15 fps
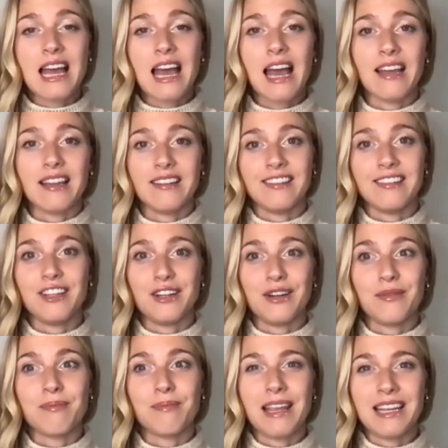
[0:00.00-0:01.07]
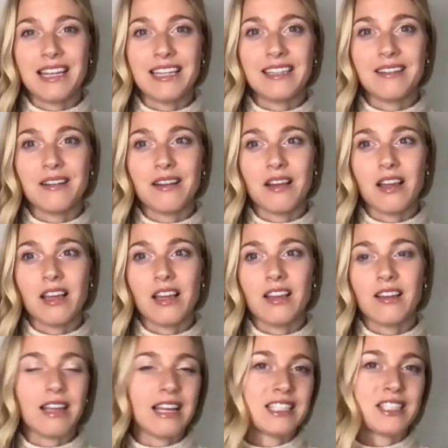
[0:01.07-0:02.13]
and, made it
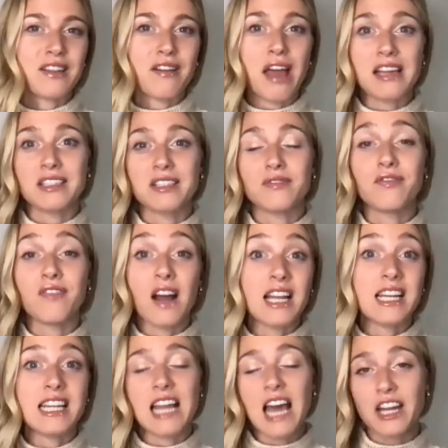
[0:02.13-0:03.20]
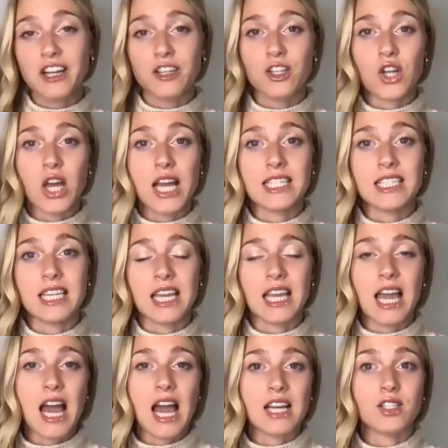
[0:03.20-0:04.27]
as fun and
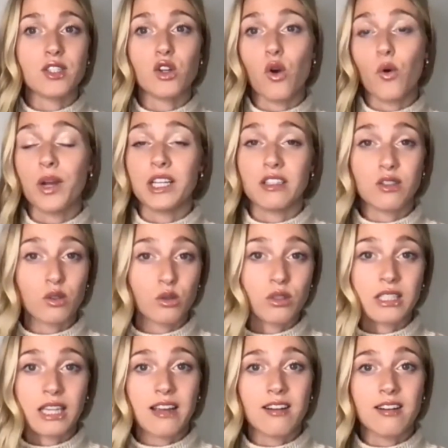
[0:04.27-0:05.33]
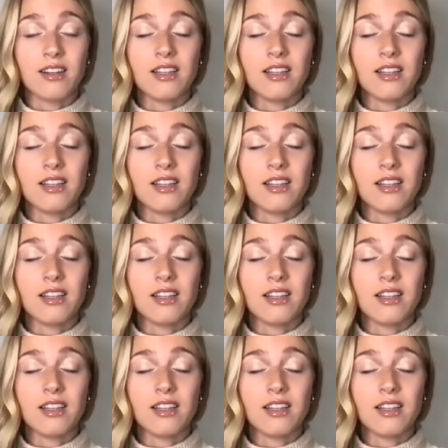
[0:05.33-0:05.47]
energizing as going to Soul Cycle.